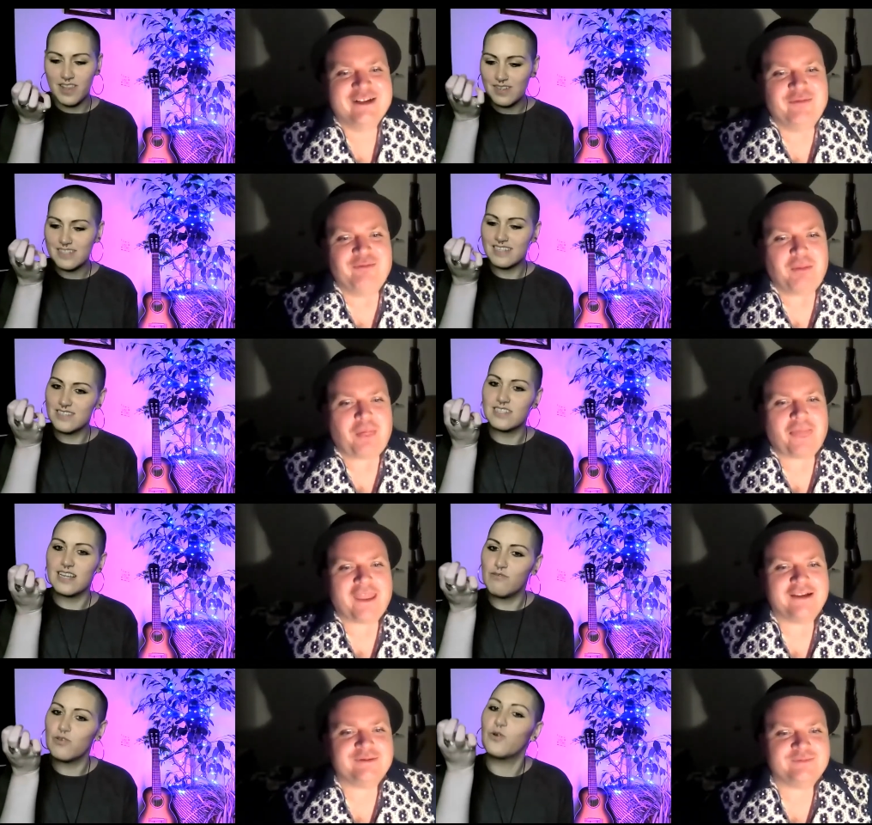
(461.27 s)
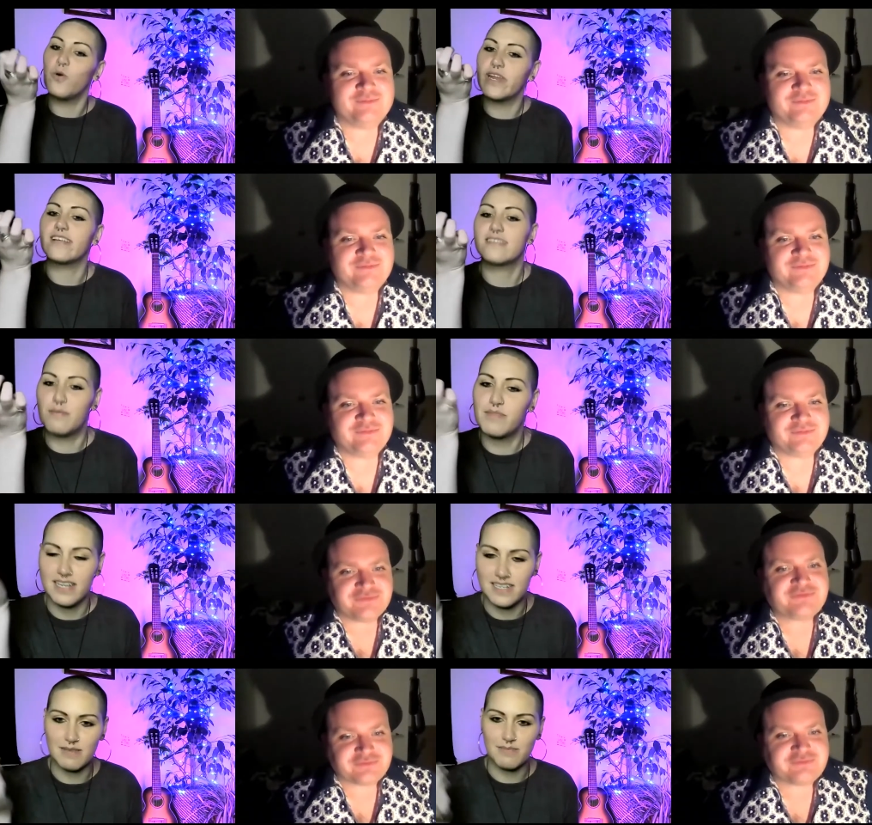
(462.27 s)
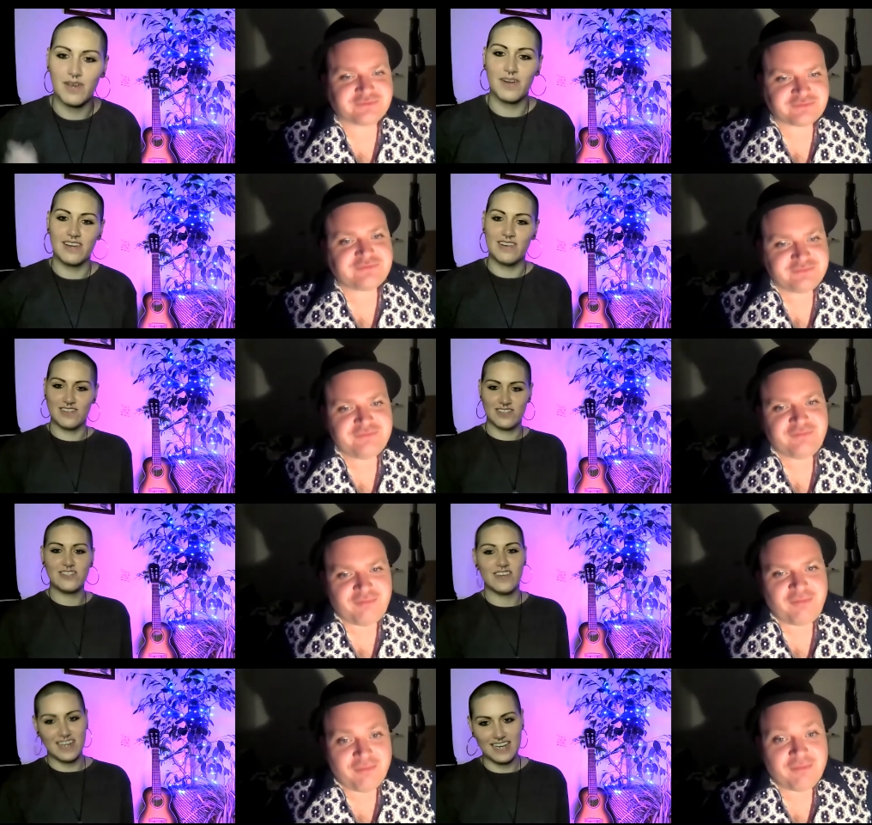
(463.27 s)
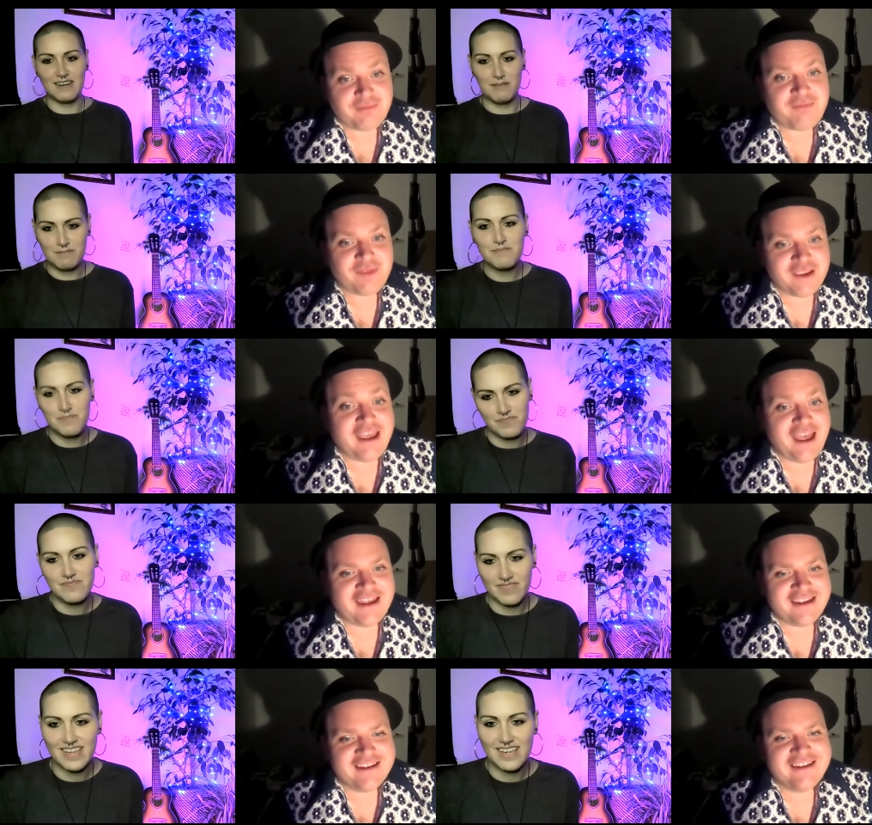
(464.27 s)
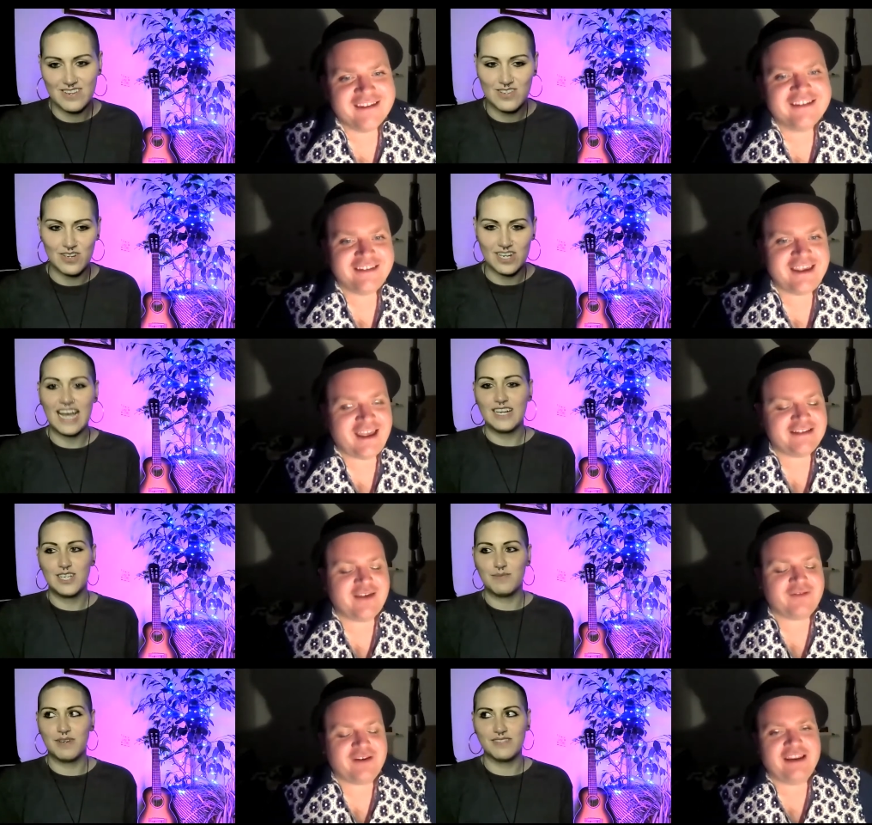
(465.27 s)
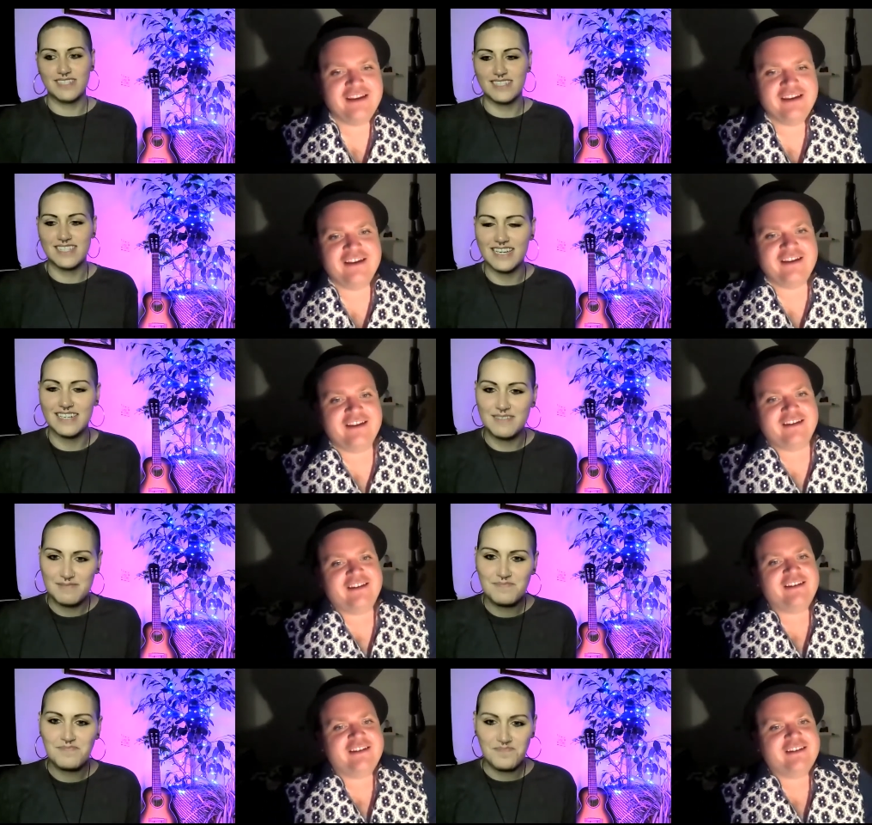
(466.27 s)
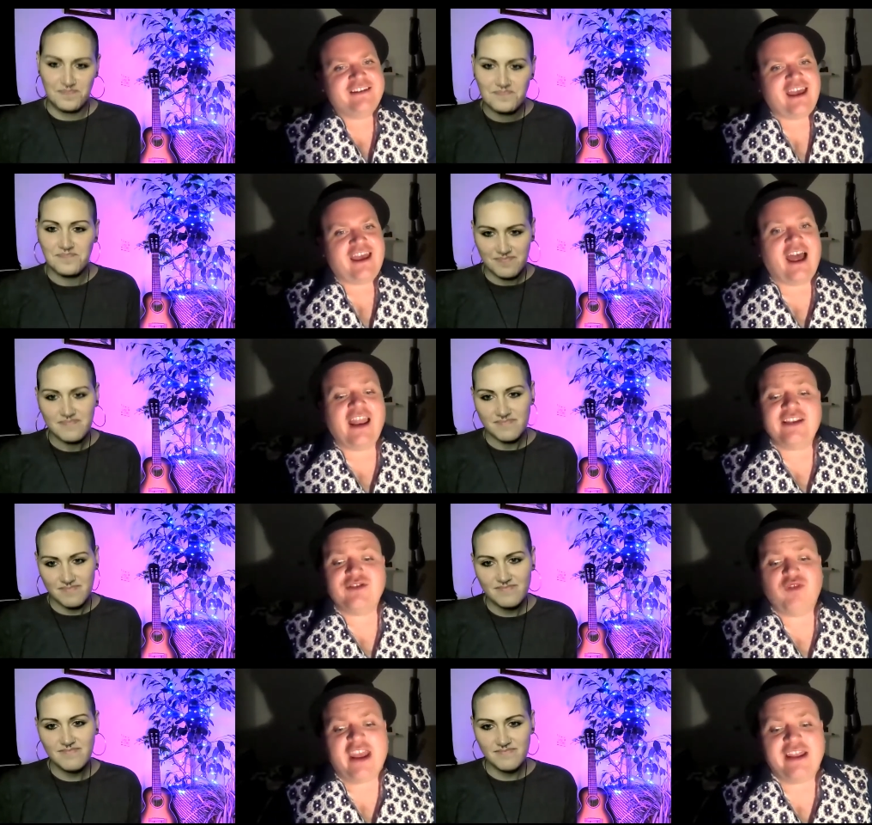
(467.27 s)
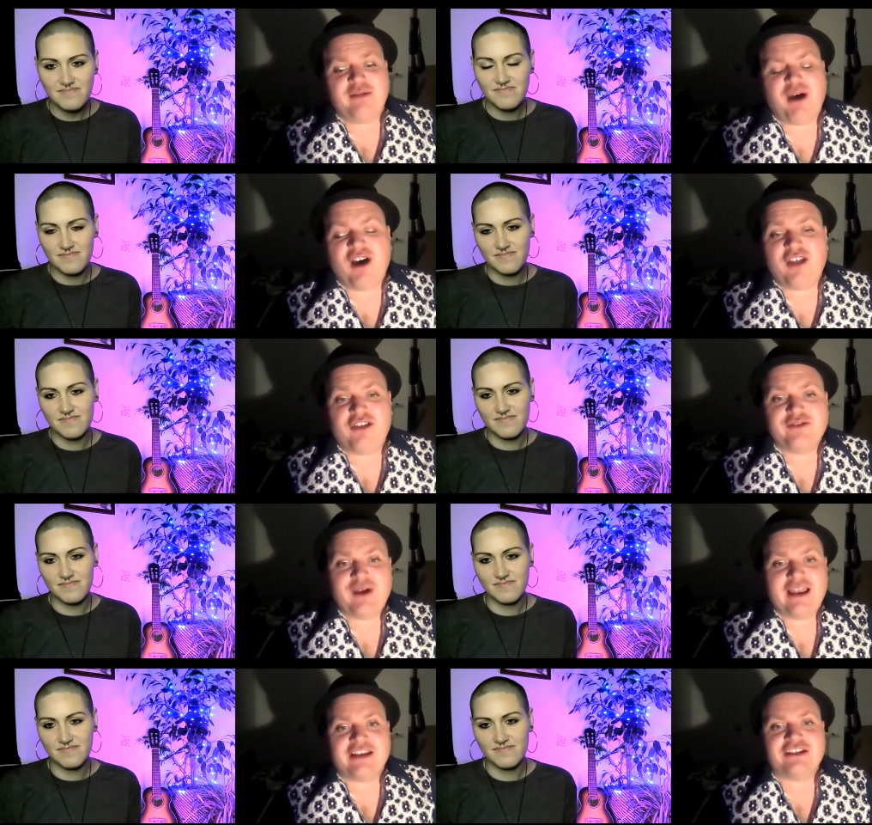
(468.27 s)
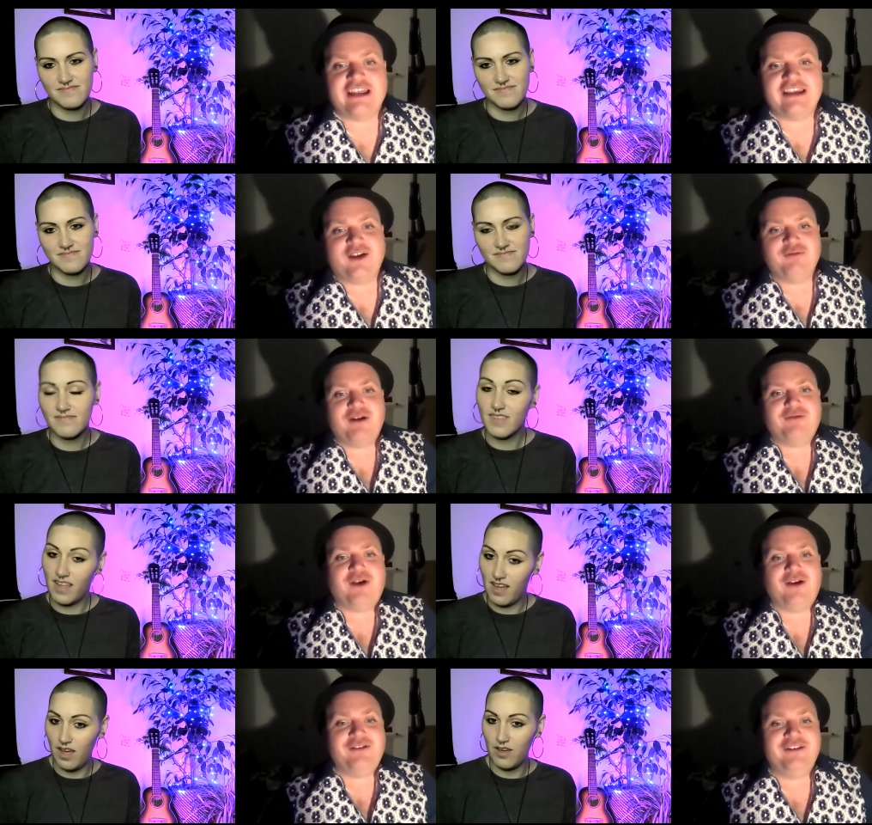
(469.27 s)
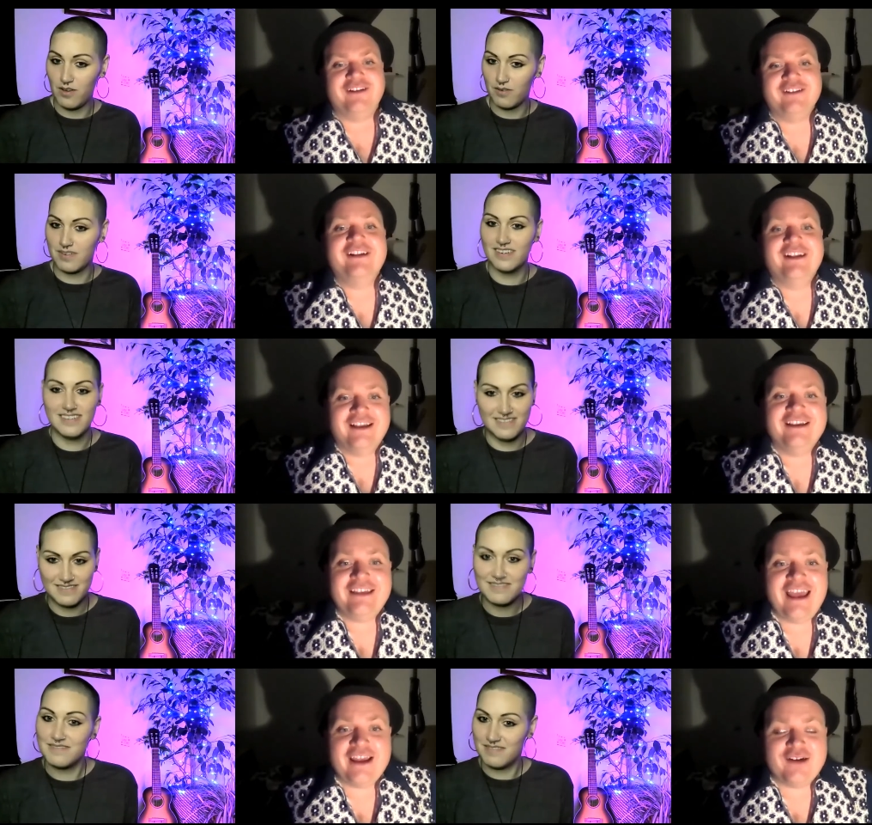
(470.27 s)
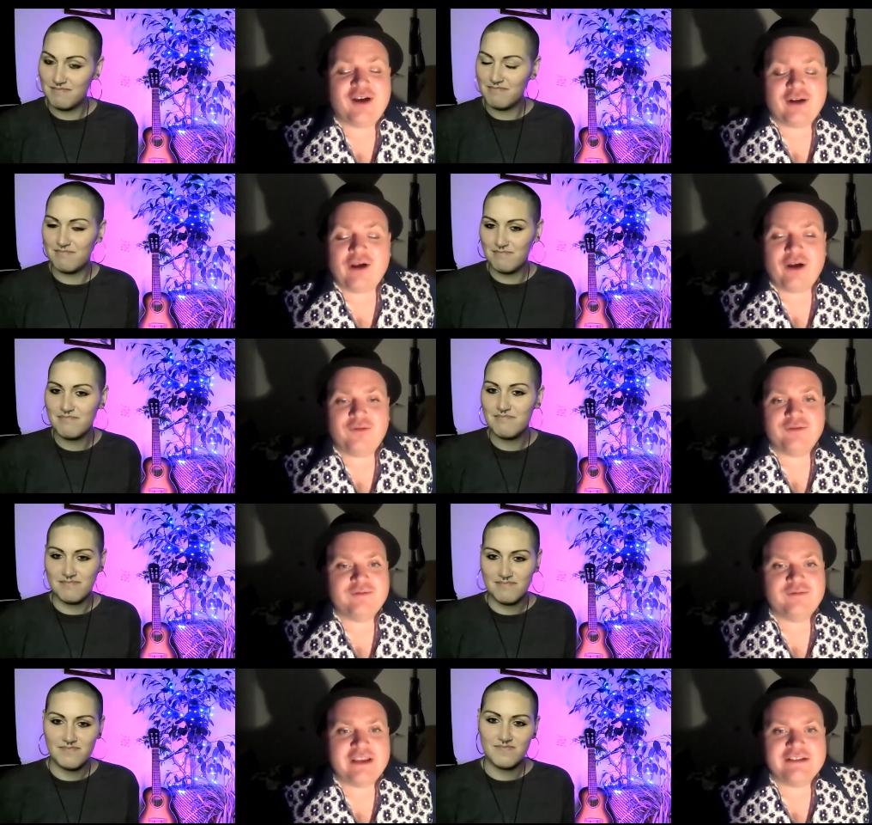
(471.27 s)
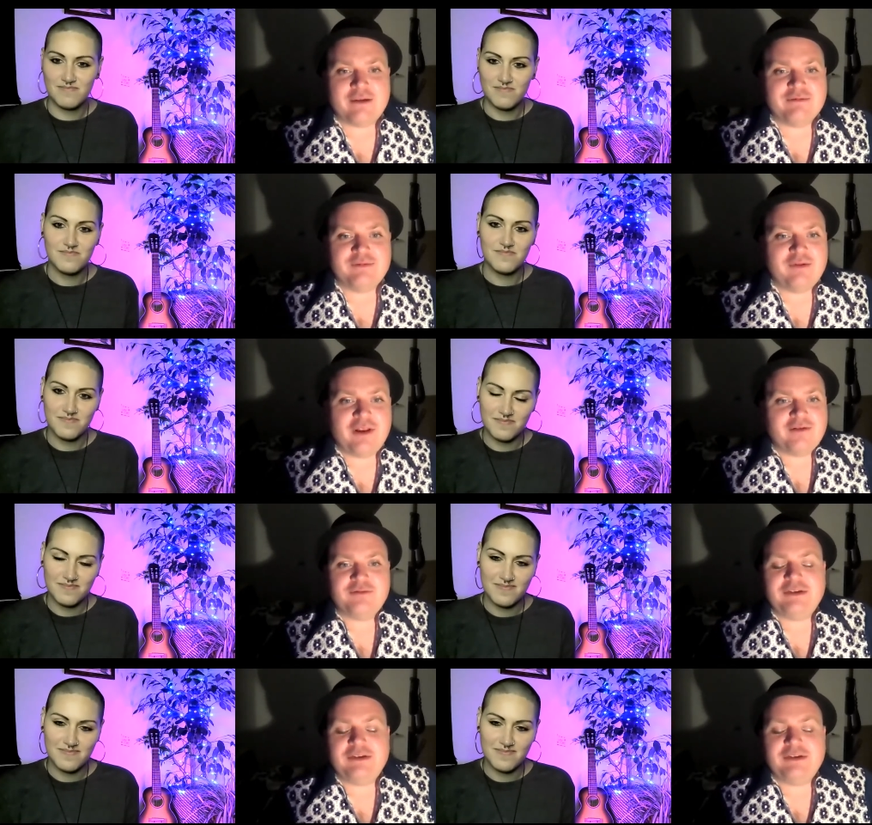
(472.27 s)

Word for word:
Speaker 1: those that's just like recording something as I'm going along the street. Like yeah, you just got to yeah. catch it whilst it's there.
Speaker 2: Yeah, I like to write in the bath as well, actually, on my phone. Ooh. Yeah, quite quite often things come to me when I'll just